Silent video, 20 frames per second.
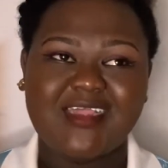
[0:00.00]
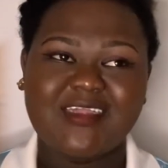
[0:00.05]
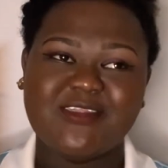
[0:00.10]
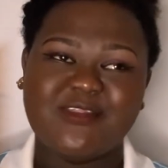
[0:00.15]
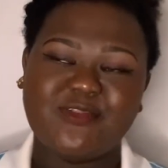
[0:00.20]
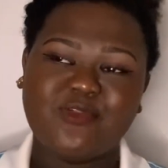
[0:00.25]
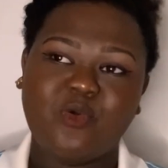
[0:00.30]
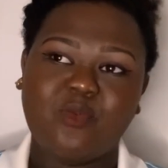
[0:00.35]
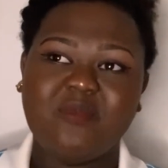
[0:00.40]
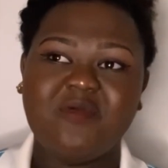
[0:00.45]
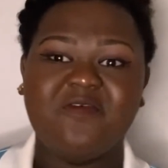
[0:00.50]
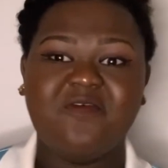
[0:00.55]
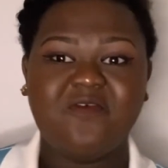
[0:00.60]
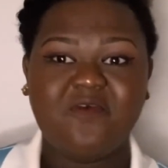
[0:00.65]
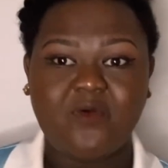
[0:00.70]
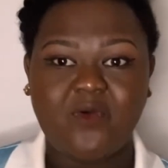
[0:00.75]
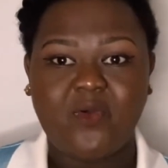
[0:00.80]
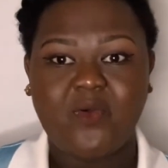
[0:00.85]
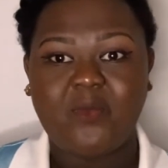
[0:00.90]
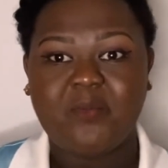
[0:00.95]
So
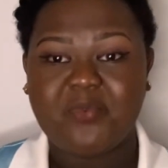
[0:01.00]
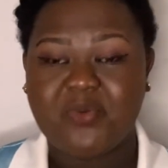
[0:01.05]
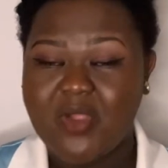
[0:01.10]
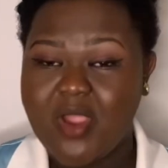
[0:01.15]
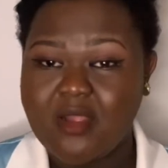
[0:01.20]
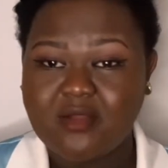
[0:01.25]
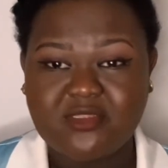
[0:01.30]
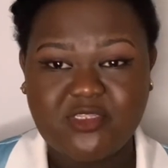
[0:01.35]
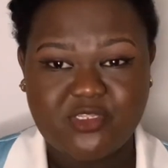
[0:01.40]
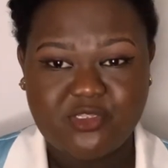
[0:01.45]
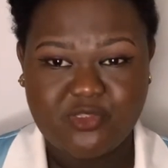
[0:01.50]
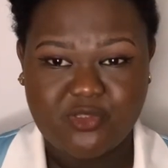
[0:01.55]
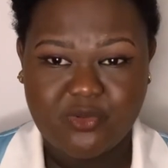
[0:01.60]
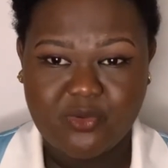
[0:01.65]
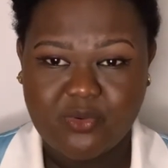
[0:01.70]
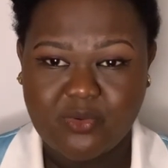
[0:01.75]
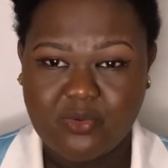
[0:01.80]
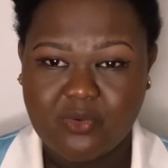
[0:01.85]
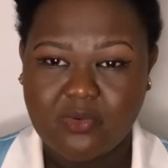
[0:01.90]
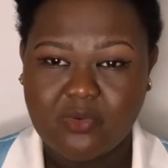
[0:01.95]
prior to
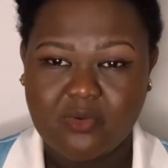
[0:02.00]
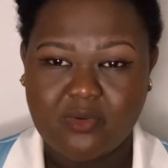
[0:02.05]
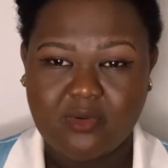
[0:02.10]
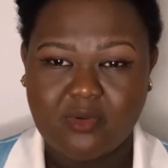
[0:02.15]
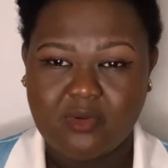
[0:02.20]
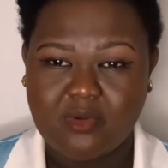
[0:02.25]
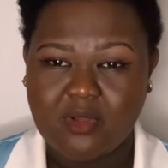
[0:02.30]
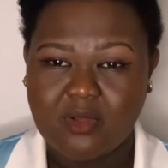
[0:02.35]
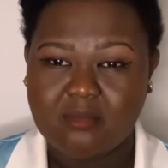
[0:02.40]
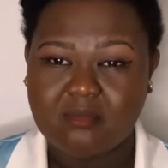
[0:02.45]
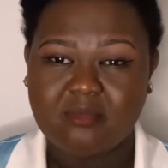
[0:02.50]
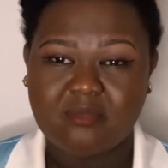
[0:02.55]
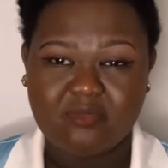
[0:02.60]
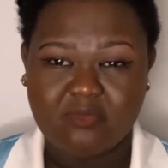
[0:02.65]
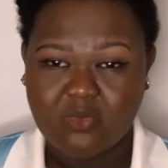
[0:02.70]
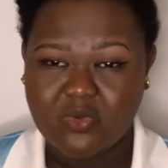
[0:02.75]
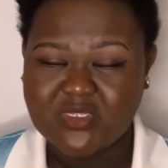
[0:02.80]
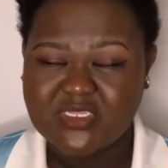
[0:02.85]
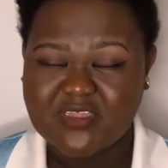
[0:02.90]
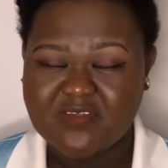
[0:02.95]
your
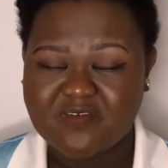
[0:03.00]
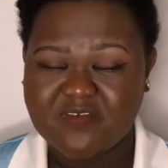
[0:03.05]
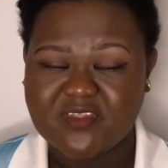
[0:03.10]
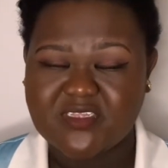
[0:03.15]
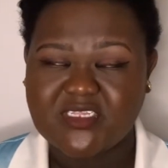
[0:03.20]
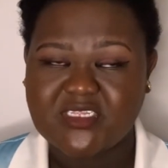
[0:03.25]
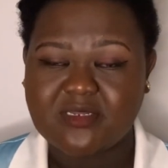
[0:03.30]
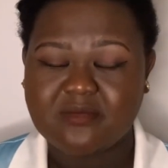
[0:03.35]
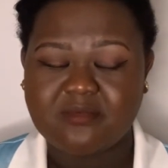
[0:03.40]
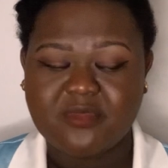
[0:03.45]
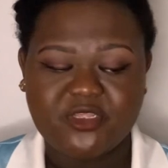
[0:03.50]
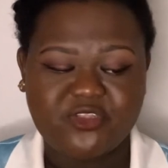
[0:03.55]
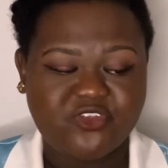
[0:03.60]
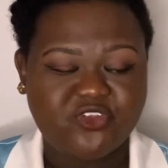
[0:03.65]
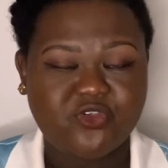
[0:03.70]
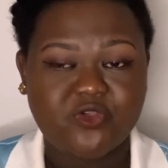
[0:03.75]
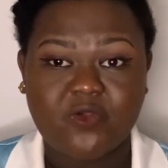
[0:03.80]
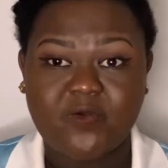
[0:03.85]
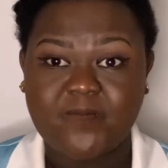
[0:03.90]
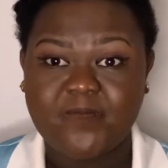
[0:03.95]
water fasting, make
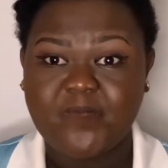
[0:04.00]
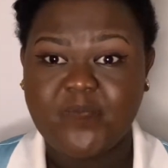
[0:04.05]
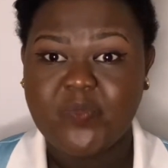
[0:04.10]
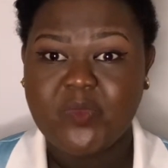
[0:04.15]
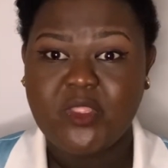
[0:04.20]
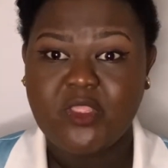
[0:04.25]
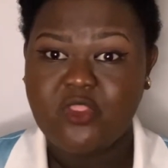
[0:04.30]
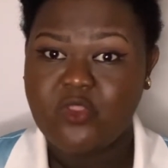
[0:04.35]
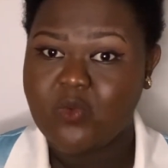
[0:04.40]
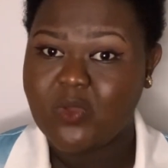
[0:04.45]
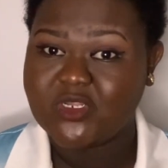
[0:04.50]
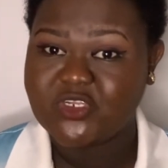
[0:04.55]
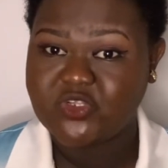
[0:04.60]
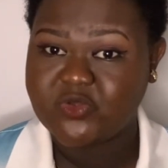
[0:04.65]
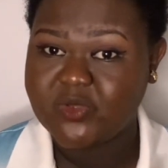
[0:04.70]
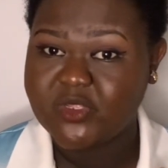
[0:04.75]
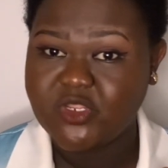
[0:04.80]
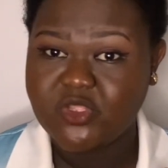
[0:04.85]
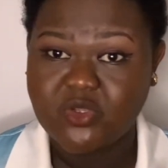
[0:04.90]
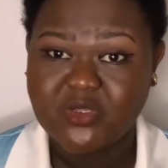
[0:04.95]
sure you are
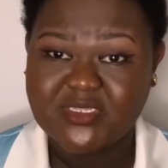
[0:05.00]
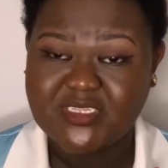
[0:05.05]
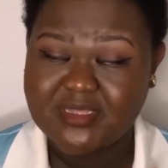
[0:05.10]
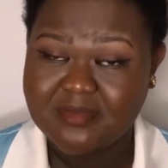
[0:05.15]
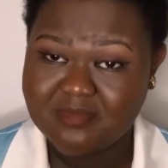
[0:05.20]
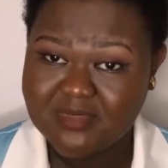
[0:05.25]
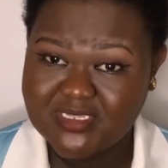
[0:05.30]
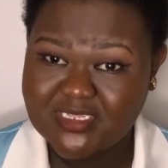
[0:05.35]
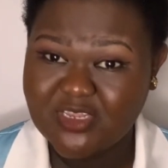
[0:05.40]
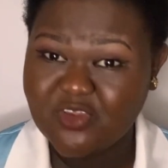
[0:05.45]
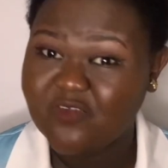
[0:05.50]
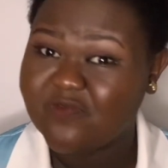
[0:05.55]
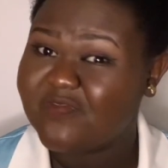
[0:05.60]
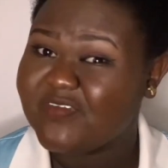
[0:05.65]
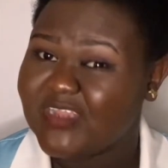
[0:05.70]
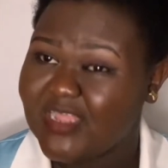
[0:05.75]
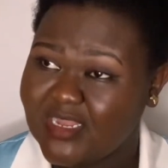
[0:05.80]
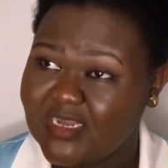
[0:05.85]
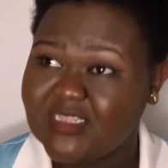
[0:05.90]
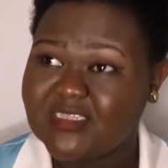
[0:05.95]
doing your intermittent.
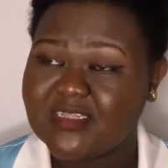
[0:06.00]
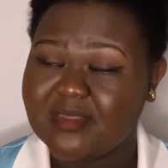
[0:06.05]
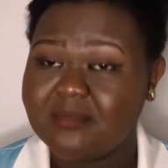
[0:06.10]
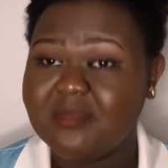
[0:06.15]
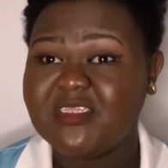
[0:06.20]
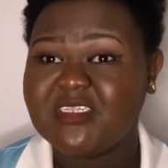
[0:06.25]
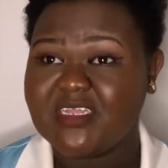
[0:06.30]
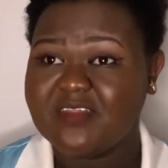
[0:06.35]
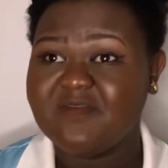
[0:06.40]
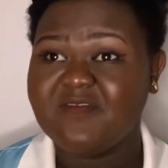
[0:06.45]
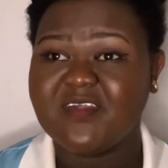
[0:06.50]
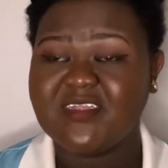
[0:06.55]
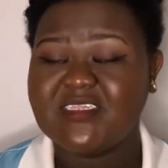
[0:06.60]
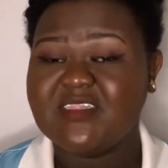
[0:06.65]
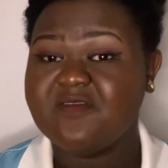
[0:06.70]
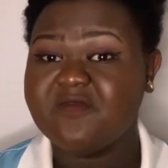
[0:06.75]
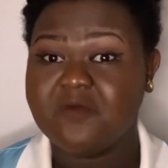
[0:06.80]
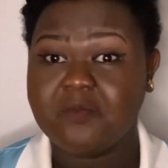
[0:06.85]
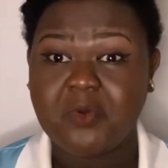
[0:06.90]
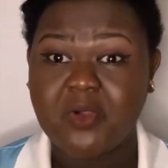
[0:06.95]
You've done intermittent
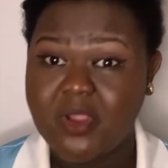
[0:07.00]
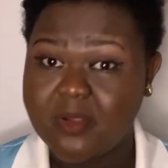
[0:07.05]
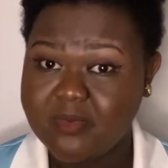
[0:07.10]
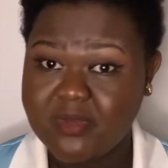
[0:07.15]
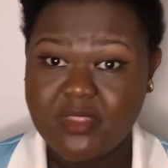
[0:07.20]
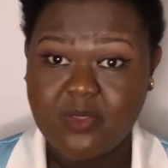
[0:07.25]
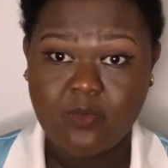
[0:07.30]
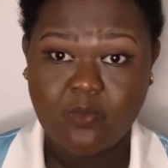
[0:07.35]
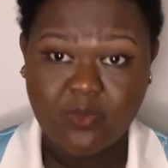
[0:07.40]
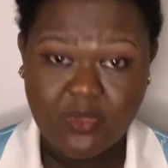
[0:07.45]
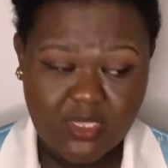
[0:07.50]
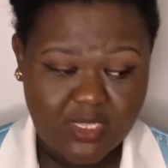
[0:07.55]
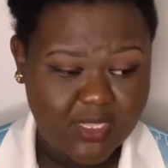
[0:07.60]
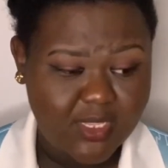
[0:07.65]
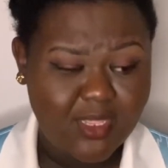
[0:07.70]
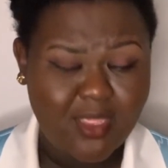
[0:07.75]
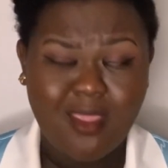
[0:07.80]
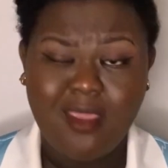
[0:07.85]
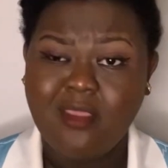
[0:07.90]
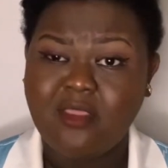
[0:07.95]
fasting for probably a week.
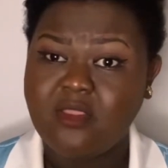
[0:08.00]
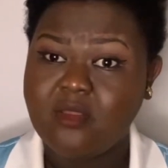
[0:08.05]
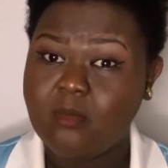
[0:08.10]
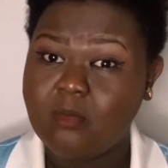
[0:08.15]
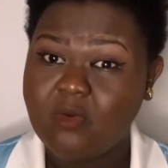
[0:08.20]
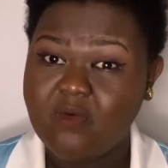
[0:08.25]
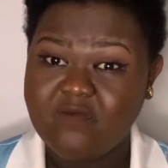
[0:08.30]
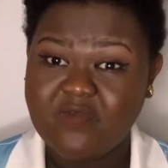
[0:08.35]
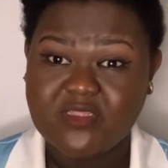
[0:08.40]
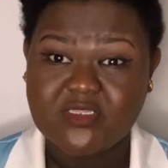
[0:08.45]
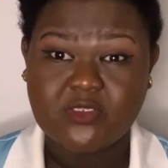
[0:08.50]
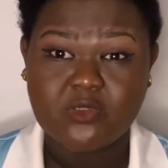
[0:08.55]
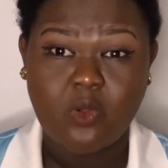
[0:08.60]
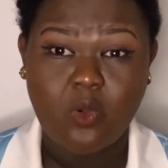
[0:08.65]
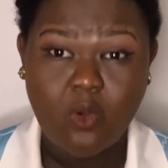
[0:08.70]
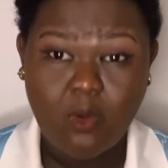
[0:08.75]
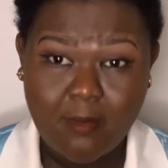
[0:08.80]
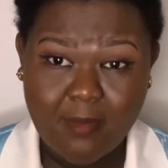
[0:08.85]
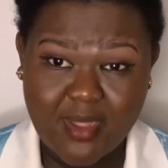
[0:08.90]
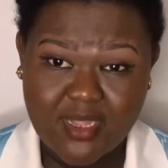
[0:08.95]
You move into
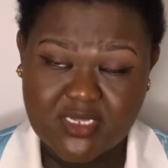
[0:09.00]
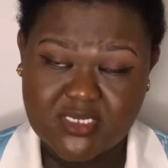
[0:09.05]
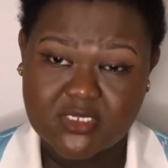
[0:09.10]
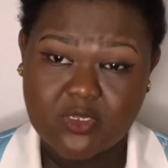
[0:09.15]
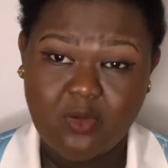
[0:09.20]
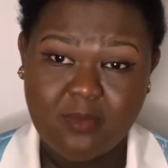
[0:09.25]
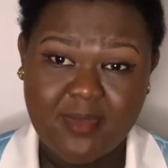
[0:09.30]
OMAD.